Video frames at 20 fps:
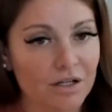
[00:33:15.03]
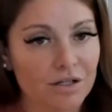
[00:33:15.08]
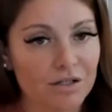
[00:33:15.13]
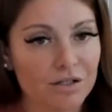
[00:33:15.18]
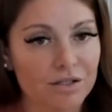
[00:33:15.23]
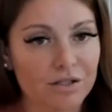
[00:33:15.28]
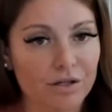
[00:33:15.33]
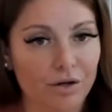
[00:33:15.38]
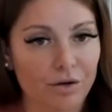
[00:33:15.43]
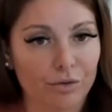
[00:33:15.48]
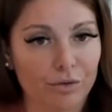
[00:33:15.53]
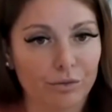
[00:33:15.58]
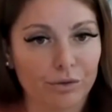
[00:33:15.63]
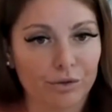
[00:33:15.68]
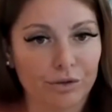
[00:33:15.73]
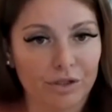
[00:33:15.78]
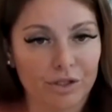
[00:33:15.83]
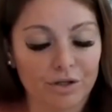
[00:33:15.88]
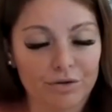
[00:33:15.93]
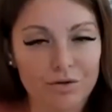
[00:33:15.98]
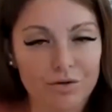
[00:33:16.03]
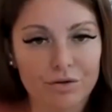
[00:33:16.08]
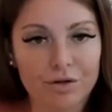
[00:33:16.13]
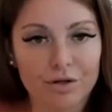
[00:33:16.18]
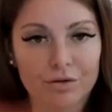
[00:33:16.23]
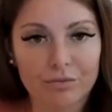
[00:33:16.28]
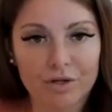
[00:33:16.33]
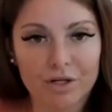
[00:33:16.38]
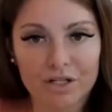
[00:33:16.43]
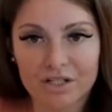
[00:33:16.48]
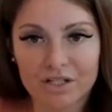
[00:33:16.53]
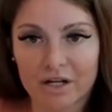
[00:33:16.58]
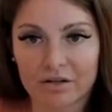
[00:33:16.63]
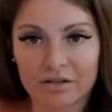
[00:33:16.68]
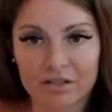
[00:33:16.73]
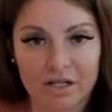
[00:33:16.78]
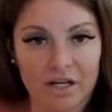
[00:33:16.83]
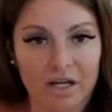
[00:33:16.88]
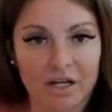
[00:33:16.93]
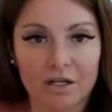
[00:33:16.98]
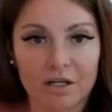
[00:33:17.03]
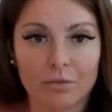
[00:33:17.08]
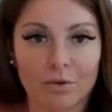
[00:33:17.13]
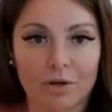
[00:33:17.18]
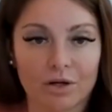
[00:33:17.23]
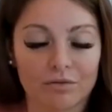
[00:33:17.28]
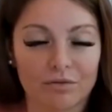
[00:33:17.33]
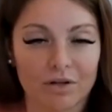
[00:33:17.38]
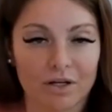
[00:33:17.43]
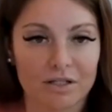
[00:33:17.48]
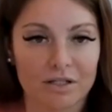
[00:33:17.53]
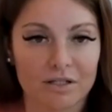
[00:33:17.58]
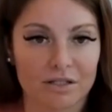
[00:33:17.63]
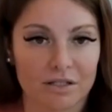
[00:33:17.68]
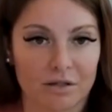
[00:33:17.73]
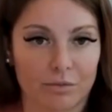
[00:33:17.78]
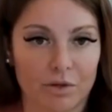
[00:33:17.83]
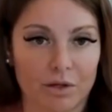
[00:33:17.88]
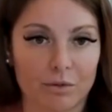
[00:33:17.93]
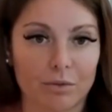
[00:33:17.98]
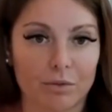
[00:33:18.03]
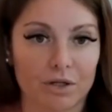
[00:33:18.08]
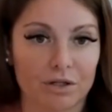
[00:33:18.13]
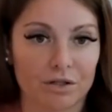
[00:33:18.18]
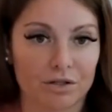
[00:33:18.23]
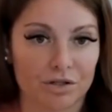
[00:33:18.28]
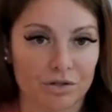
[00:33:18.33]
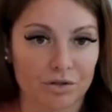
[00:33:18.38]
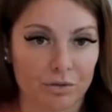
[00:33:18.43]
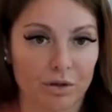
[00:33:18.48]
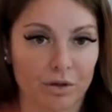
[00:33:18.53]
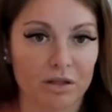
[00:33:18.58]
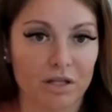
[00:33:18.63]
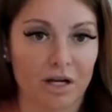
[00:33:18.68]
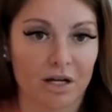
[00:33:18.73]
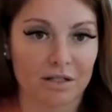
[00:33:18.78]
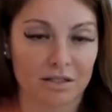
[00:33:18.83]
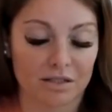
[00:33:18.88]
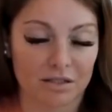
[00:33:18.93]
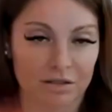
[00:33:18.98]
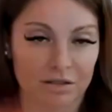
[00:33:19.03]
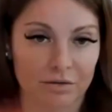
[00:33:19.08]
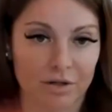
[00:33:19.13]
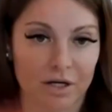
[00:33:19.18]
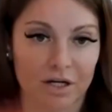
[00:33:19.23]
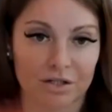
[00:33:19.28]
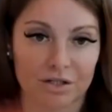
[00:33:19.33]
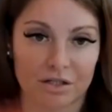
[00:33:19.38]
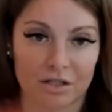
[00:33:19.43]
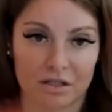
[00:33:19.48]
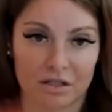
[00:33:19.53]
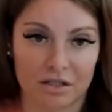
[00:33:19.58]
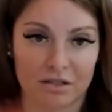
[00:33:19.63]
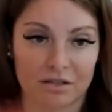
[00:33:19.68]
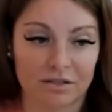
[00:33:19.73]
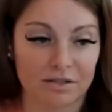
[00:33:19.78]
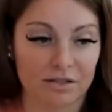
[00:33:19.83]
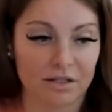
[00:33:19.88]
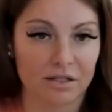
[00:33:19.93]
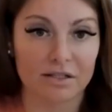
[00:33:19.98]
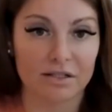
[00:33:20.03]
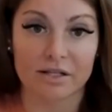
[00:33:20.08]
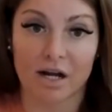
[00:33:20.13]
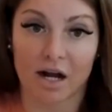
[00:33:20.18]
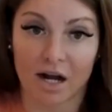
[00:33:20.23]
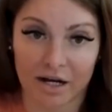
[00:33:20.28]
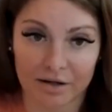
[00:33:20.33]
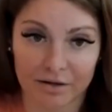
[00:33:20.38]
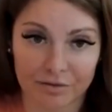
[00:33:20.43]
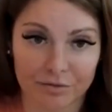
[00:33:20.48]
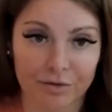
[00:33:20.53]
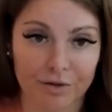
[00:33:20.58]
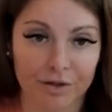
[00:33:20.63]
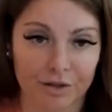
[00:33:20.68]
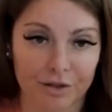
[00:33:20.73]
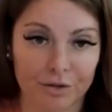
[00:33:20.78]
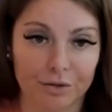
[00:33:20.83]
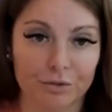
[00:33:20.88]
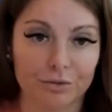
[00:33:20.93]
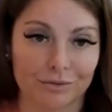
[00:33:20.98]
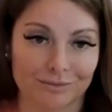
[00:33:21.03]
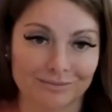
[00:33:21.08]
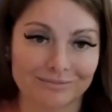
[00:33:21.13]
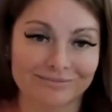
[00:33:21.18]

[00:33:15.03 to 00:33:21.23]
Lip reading: So, you could reach out to any one of us and we would ensure that discretion is high for you.